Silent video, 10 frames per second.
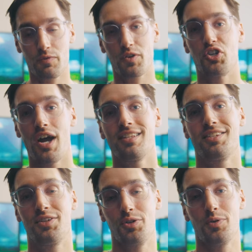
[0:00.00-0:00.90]
So for
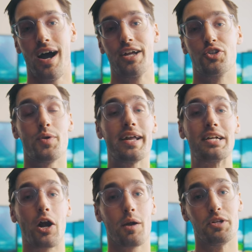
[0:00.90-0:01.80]
shot two, I drew a
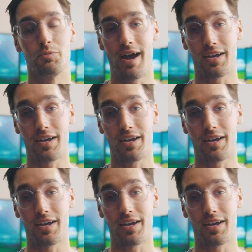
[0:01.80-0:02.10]
garbage